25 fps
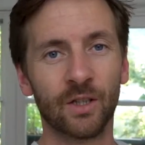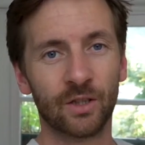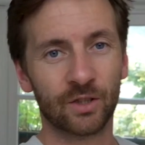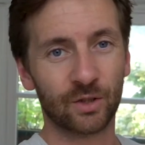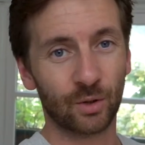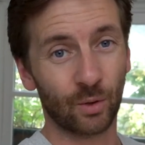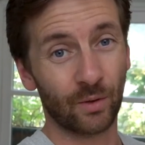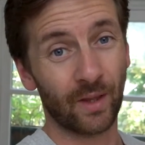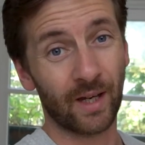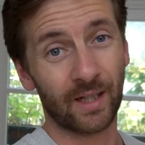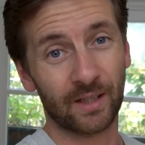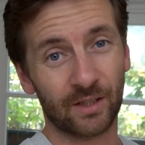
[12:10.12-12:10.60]

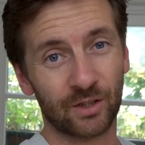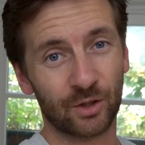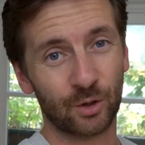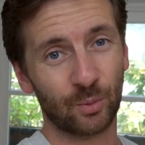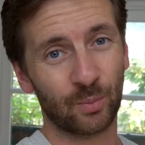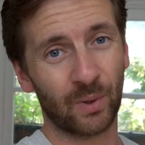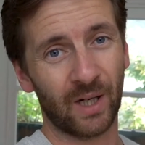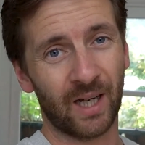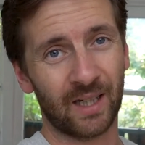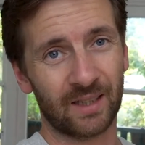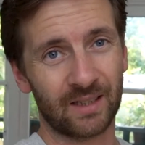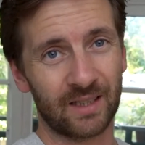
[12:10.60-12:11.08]
So that is
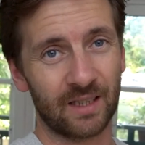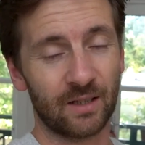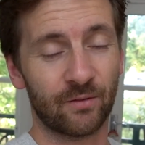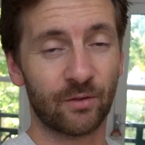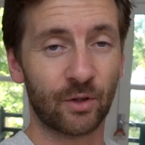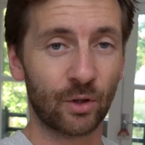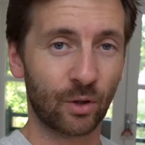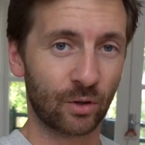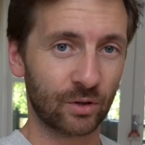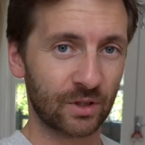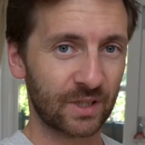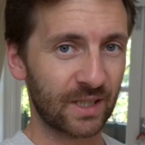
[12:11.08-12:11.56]
super handy if
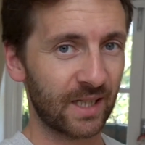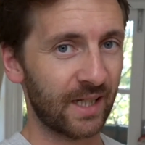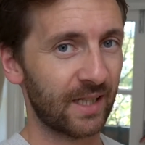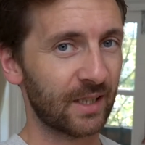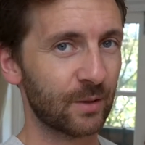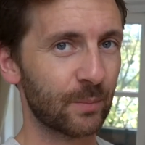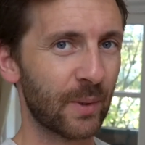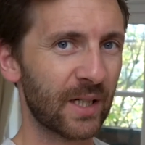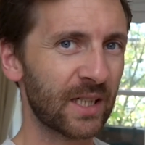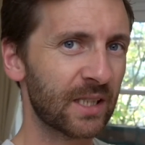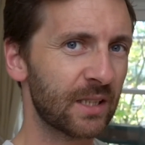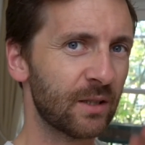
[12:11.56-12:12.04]
you're on set,
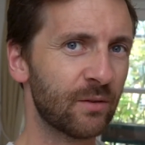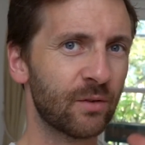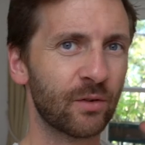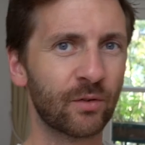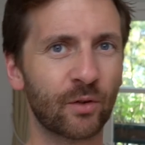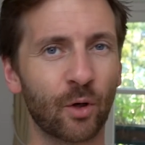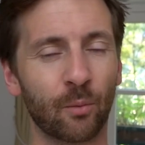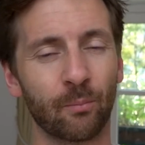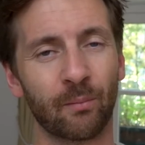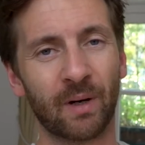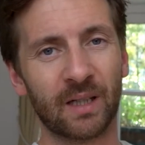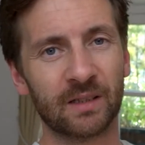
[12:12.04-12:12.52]
especially if you've
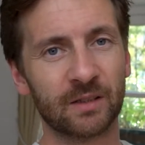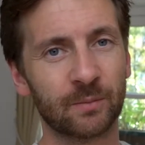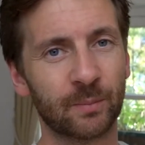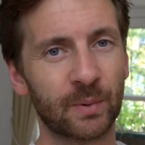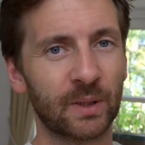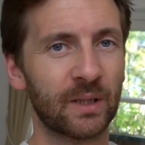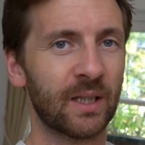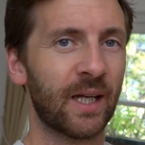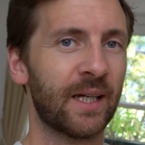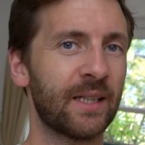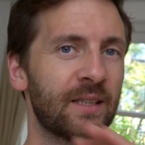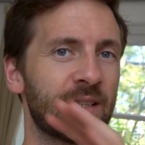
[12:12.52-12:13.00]
got
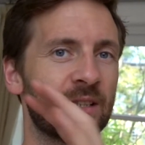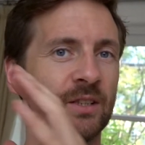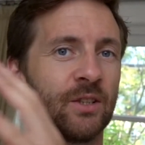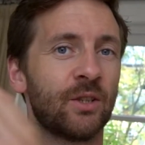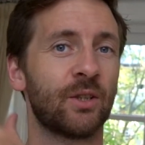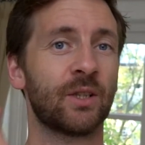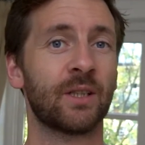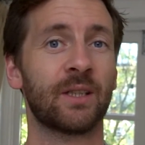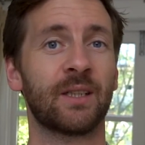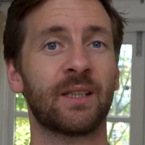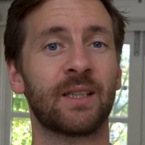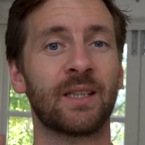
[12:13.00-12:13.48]
multiple lights and you
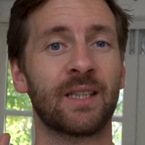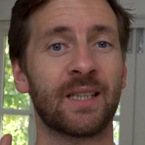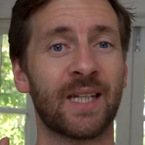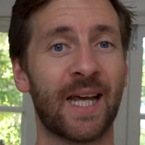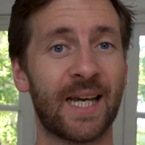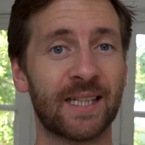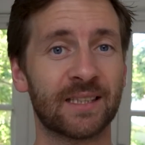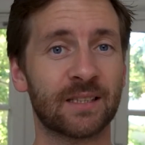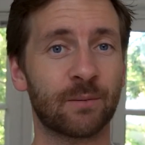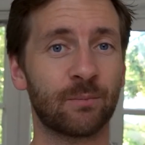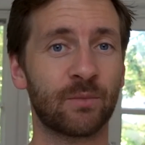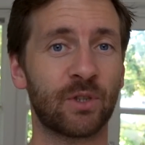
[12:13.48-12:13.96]
can
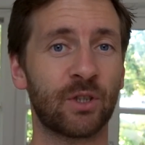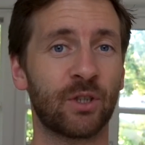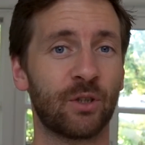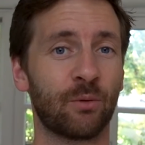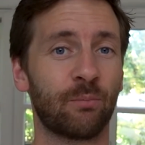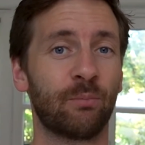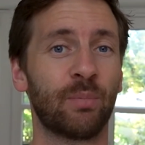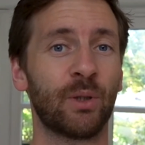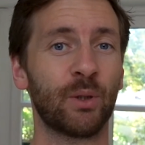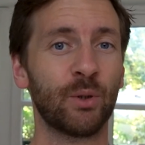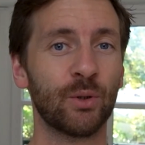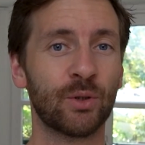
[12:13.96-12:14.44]
connect them to your
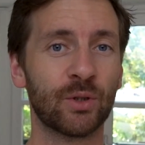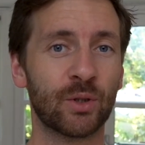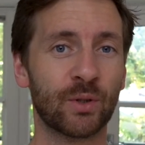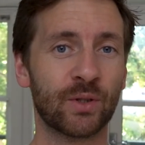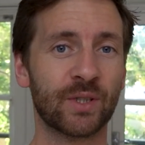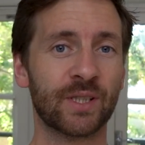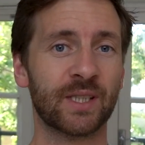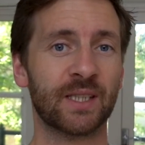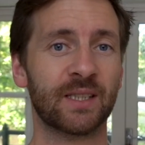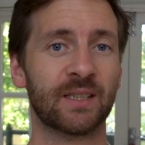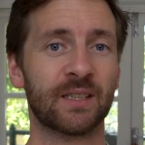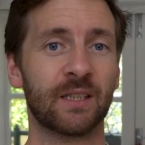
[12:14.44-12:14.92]
Bluetooth
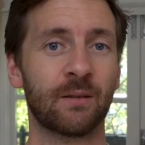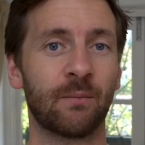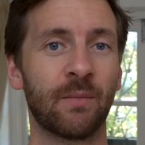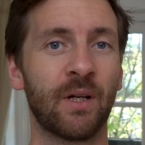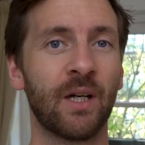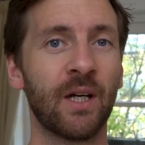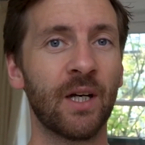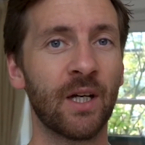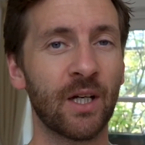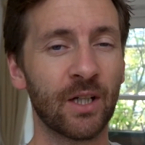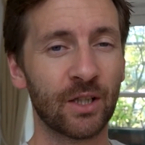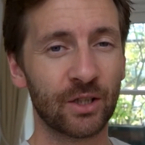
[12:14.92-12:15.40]
system.
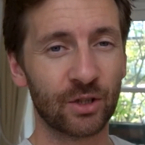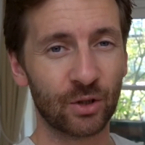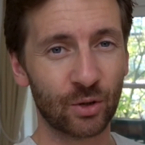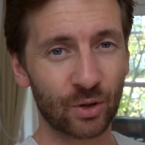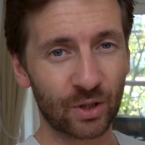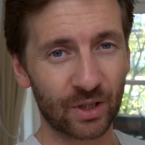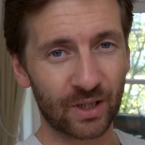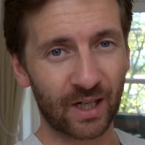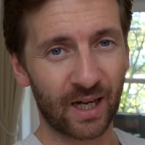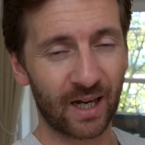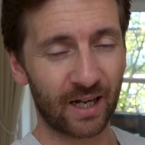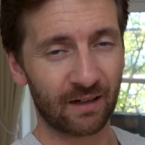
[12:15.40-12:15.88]
You
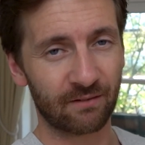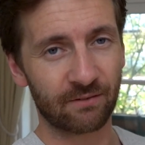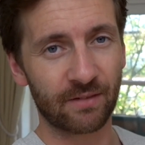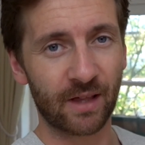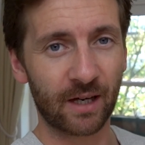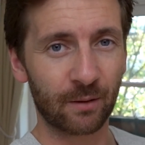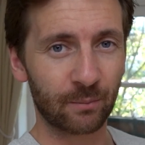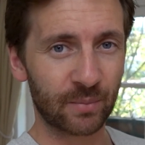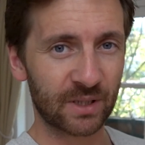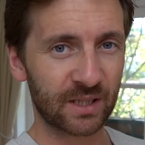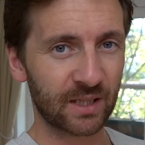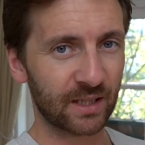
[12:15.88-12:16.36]
can have
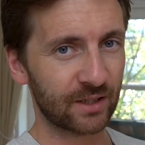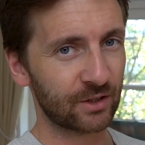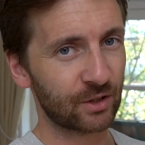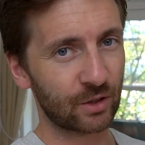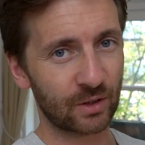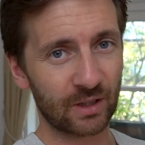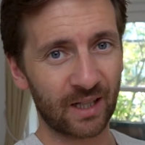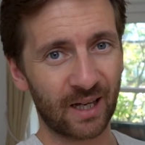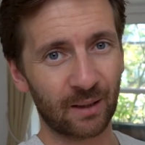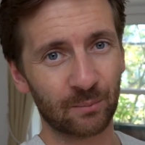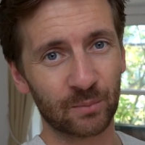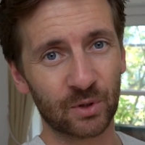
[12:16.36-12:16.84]
that beside
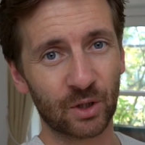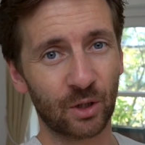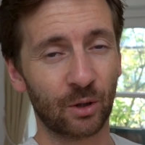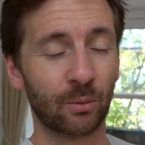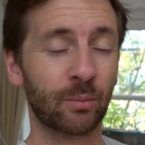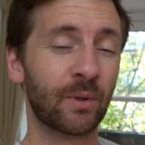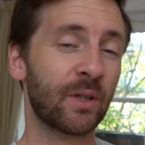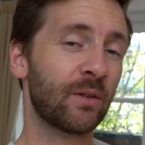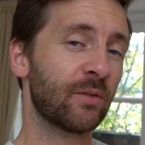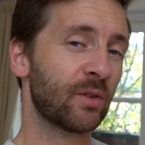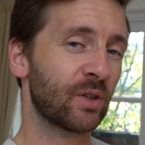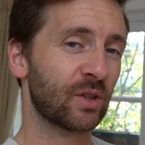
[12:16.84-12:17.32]
your
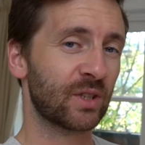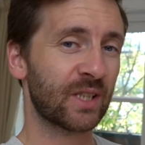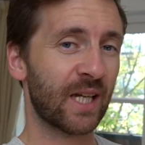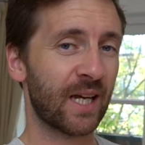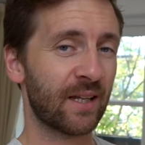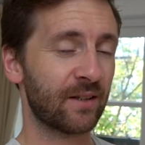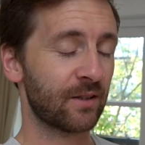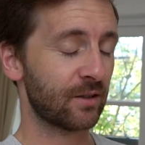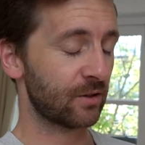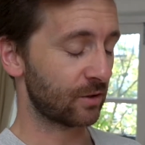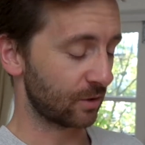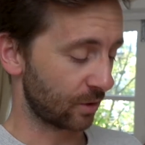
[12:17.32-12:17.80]
laptop if you're
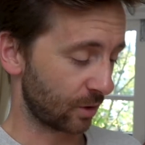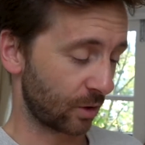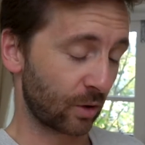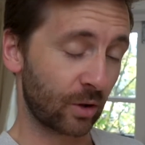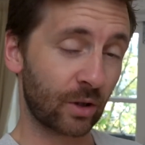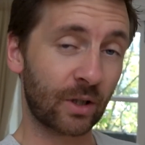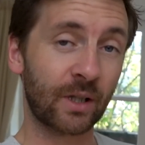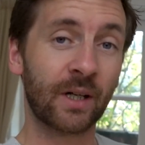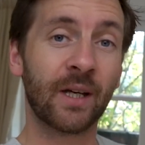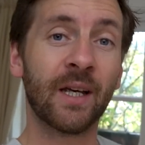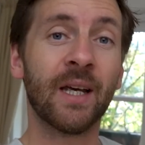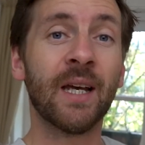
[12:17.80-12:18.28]
tethered
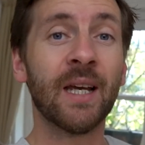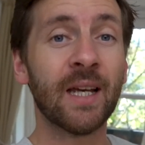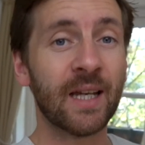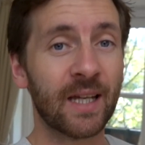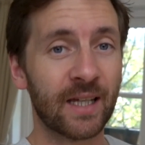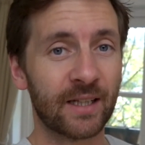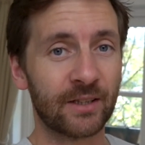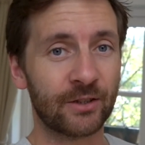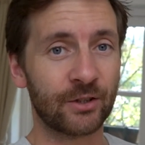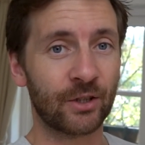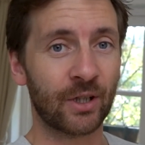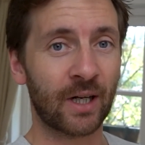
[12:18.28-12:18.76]
or
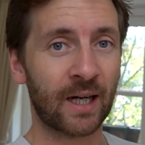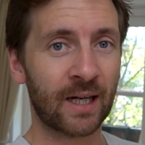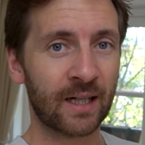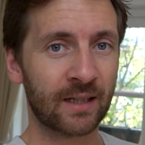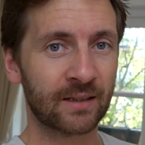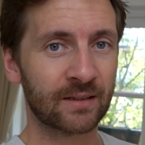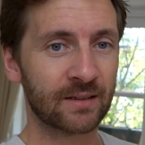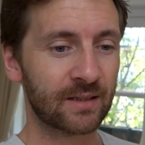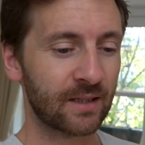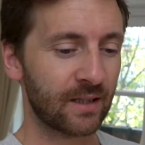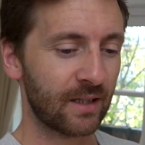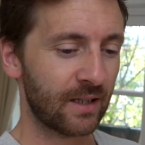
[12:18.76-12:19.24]
in your
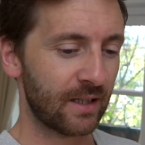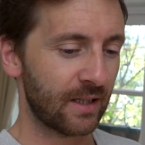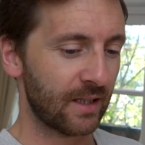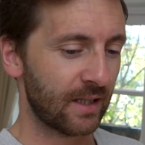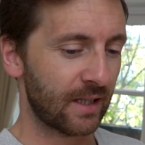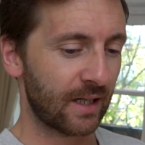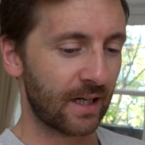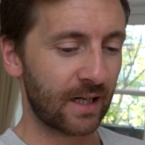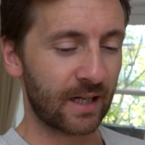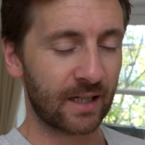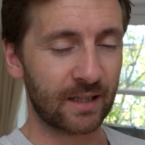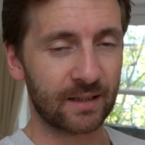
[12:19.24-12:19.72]
hand.
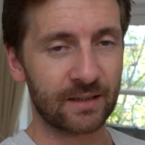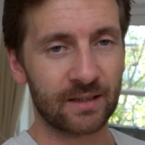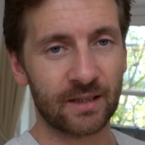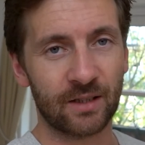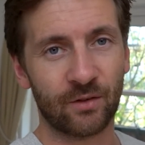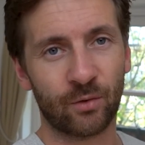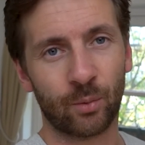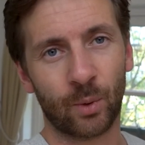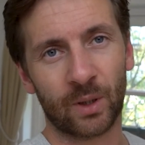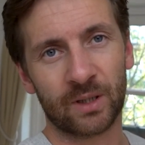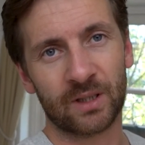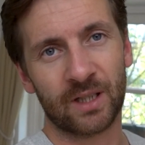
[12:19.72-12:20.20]
And
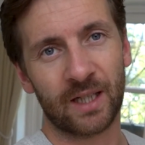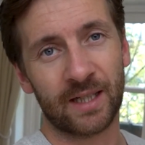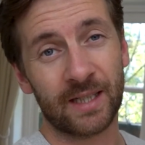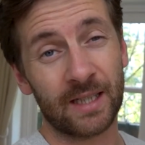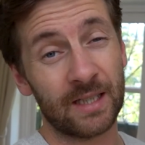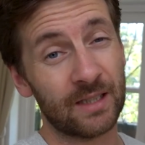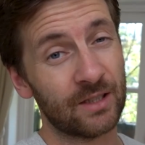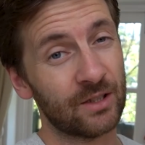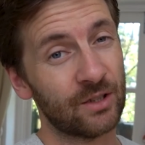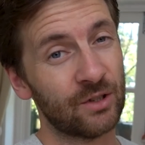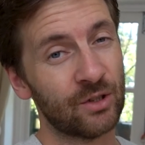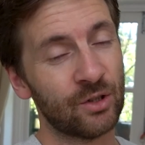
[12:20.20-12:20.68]
if one light
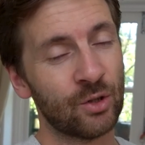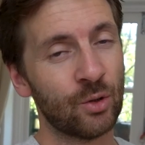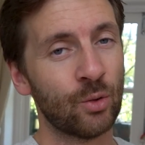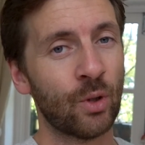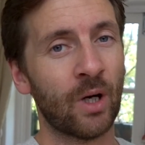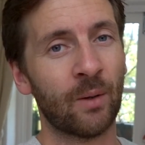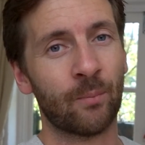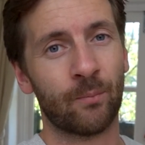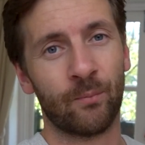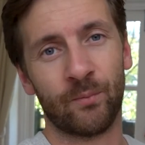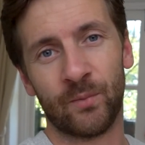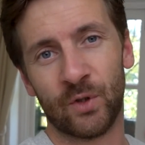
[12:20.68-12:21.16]
is
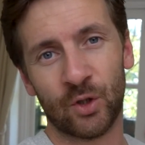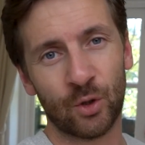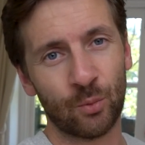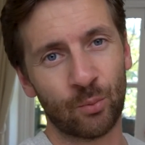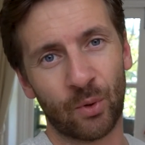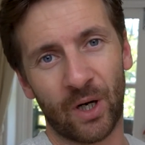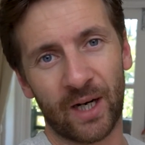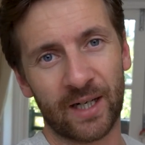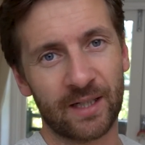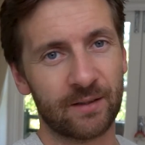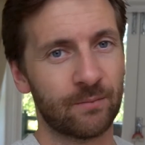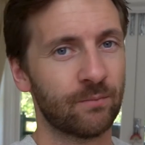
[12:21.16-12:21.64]
too
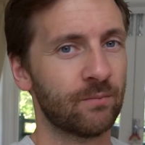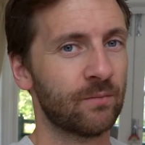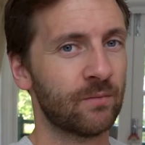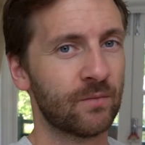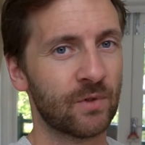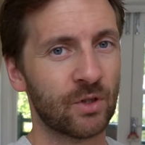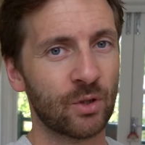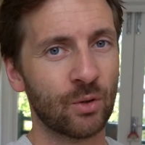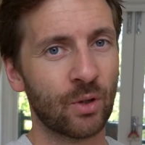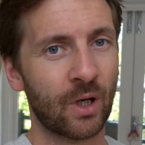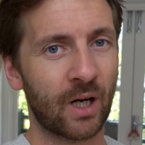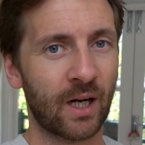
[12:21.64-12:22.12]
bright,
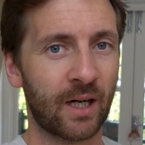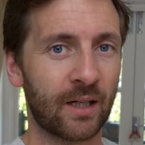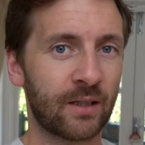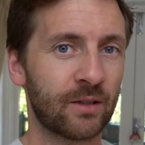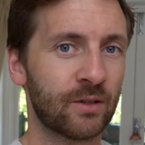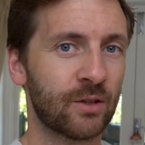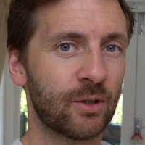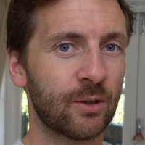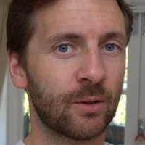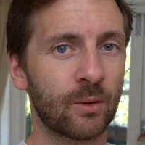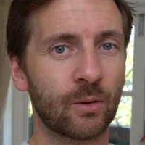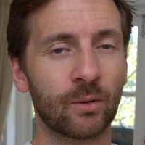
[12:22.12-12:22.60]
too high,
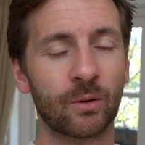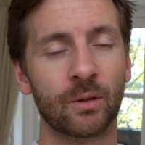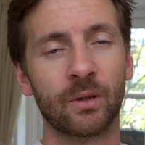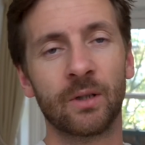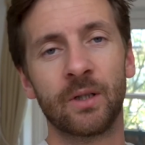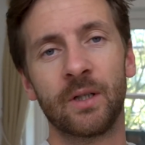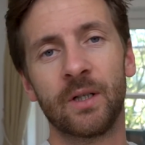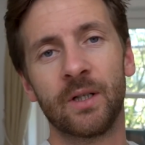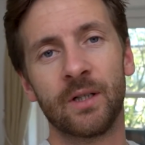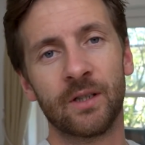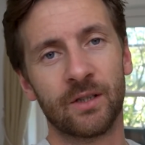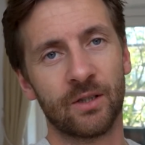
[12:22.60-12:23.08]
too low,
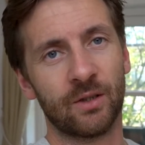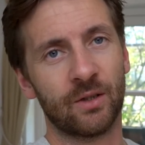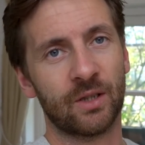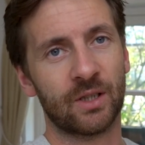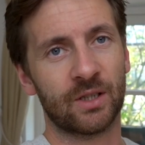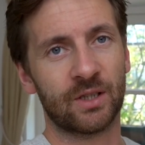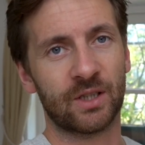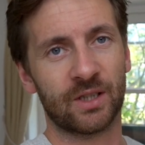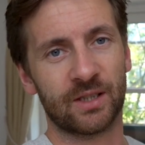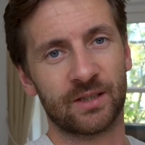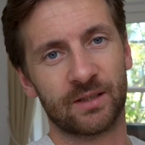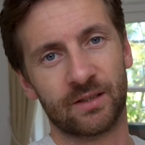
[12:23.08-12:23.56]
you
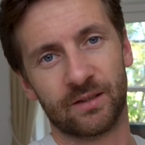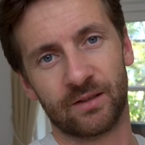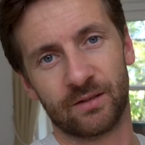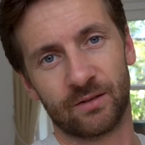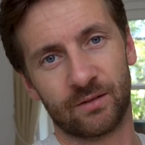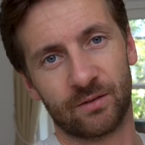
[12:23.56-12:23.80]
can just